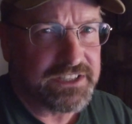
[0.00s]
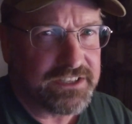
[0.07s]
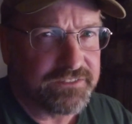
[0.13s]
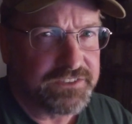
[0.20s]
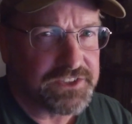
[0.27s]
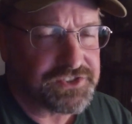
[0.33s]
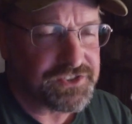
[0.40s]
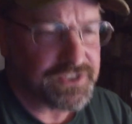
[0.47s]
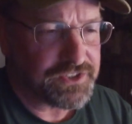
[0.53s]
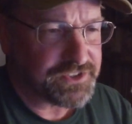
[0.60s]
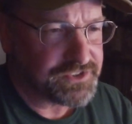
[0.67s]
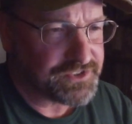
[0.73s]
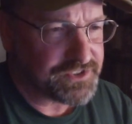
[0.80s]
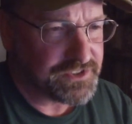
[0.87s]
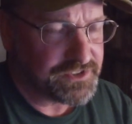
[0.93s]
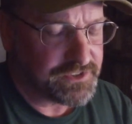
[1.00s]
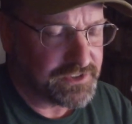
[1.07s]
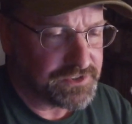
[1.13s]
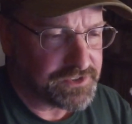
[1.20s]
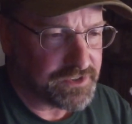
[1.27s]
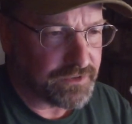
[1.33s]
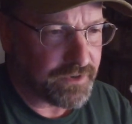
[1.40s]
giving this serious
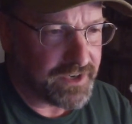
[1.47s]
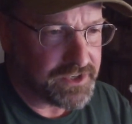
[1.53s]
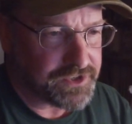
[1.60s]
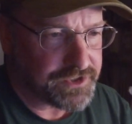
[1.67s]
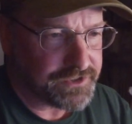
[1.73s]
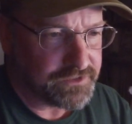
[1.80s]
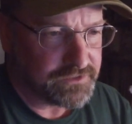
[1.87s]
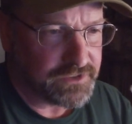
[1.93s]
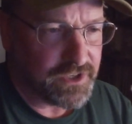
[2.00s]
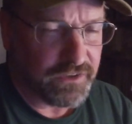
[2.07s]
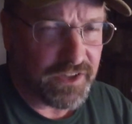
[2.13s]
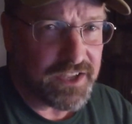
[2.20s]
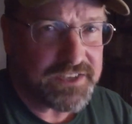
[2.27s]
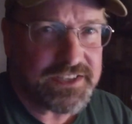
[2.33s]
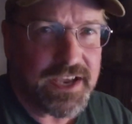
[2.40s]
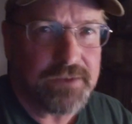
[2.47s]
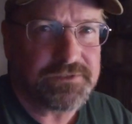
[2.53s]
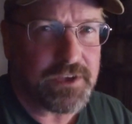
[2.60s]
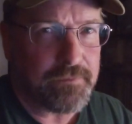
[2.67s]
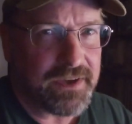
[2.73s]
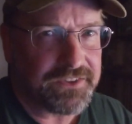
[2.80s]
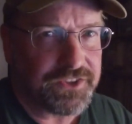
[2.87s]
consideration, you know, a lot of times
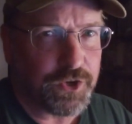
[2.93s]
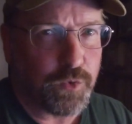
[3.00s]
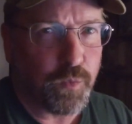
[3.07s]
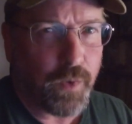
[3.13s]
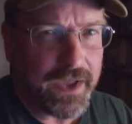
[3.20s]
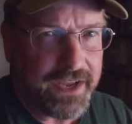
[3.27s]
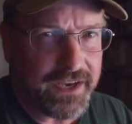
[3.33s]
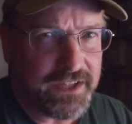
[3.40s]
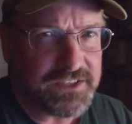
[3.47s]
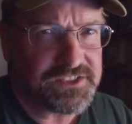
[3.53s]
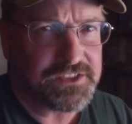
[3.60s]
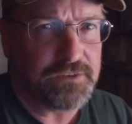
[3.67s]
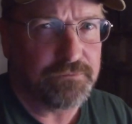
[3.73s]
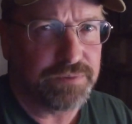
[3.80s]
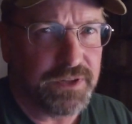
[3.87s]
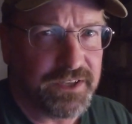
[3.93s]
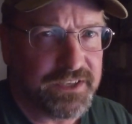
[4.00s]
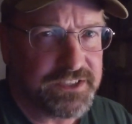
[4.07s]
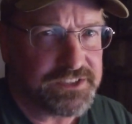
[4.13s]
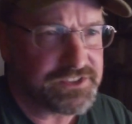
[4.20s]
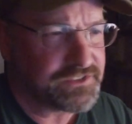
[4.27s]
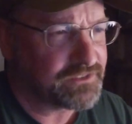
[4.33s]
I'm out there waiting
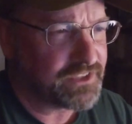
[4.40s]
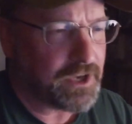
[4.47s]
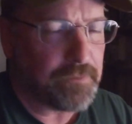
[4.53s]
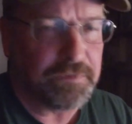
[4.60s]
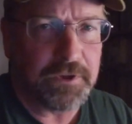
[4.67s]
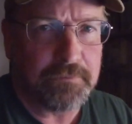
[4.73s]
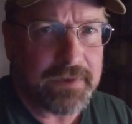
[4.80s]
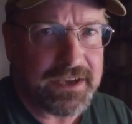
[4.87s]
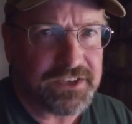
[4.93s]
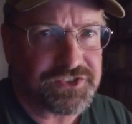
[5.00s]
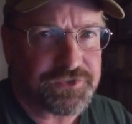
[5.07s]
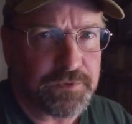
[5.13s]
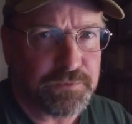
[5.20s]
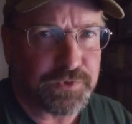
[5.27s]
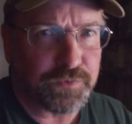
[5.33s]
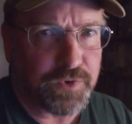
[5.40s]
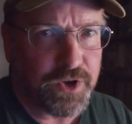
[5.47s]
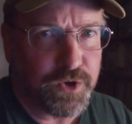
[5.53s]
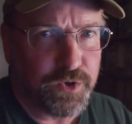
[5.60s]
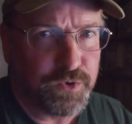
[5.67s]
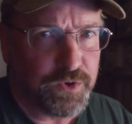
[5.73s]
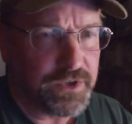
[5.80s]
someplace, a couple of miles from the
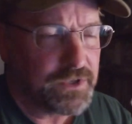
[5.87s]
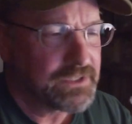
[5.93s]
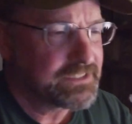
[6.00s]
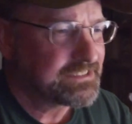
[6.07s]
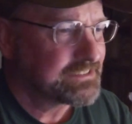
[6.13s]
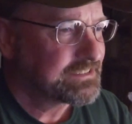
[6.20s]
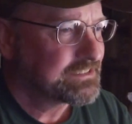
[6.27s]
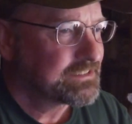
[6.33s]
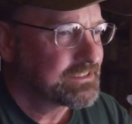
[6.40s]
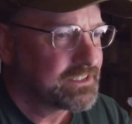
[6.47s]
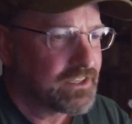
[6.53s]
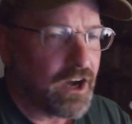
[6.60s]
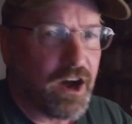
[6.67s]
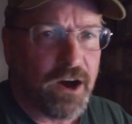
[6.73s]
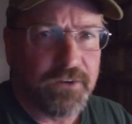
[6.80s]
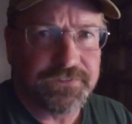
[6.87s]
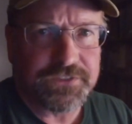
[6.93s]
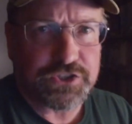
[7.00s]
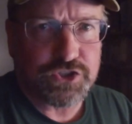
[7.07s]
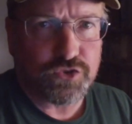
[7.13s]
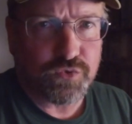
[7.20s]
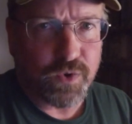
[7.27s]
road, off
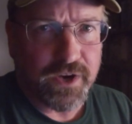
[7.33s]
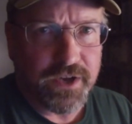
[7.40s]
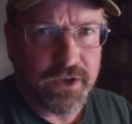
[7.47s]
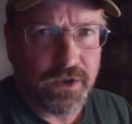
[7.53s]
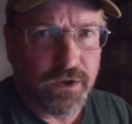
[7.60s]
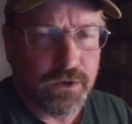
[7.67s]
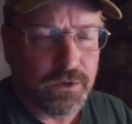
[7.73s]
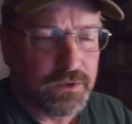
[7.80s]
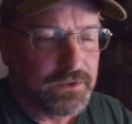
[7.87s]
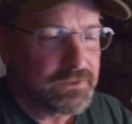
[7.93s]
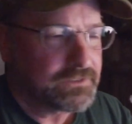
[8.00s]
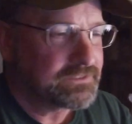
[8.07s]
the trail.